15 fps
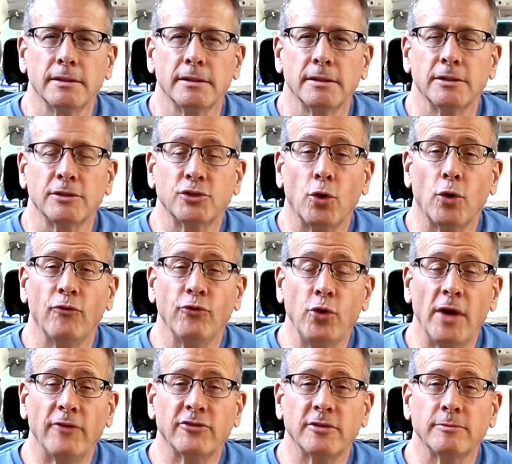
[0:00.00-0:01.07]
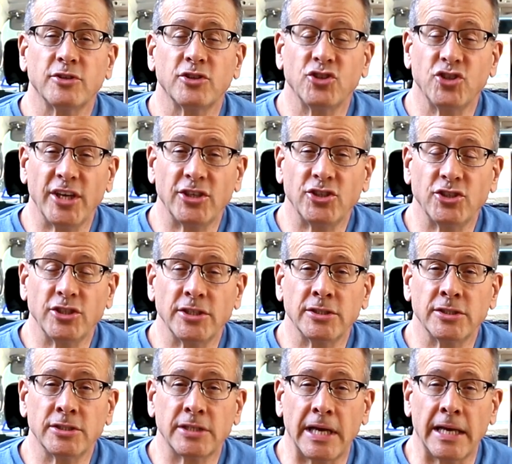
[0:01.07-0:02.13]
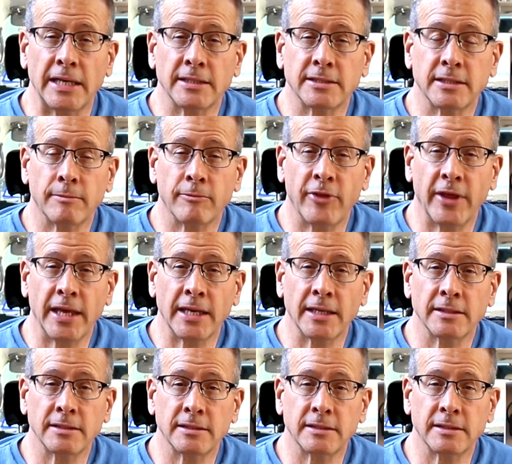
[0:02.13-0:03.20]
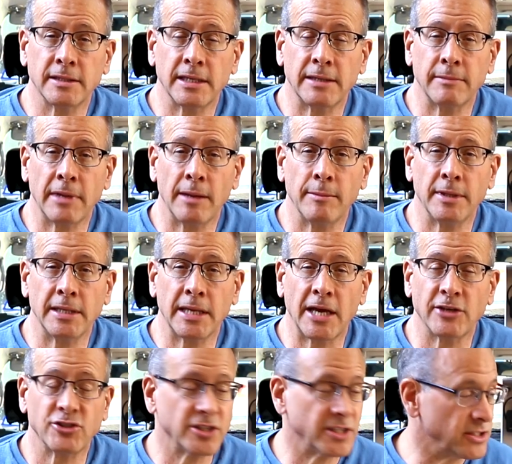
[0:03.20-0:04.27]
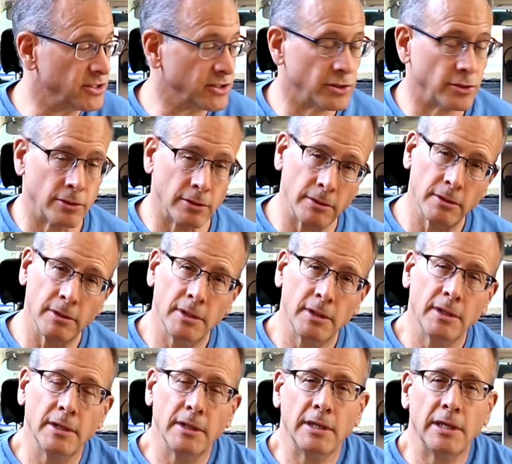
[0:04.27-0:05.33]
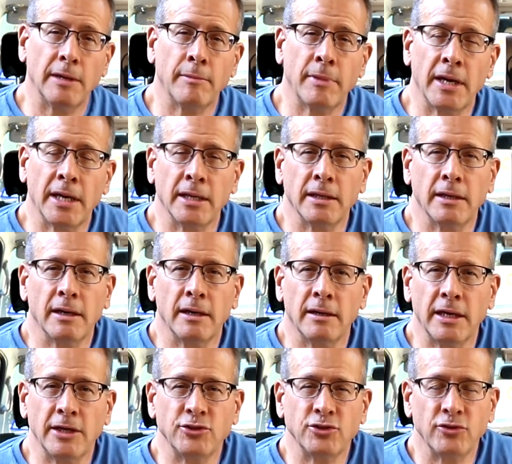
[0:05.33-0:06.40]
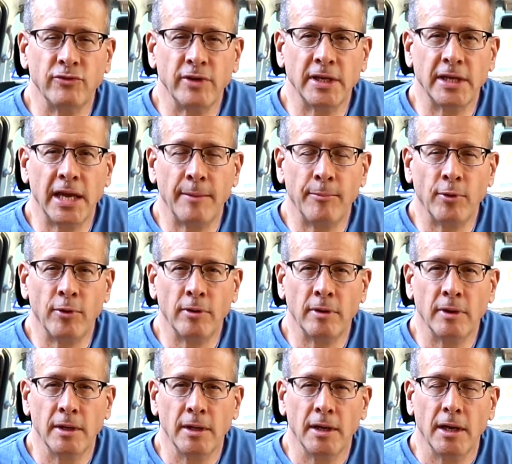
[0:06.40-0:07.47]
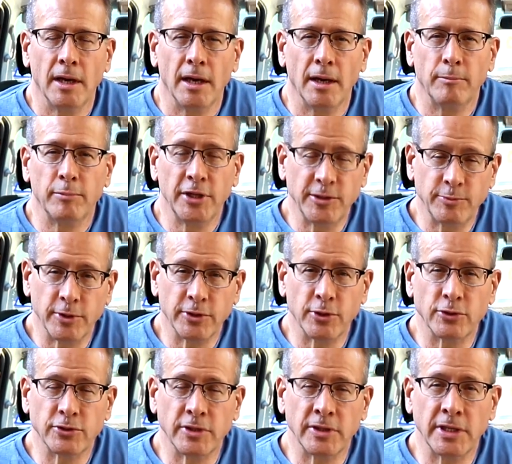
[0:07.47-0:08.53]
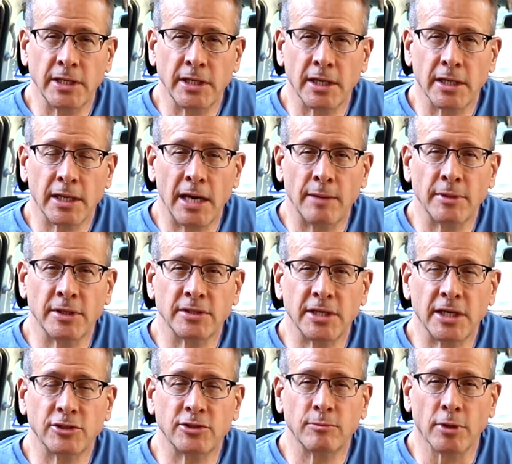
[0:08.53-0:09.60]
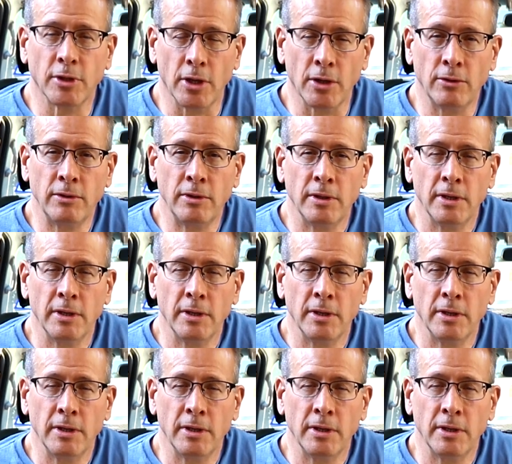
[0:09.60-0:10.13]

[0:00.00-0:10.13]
So if you have some suggestions on some things that maybe I should consider in my SUV camper, please put those in the comment section below.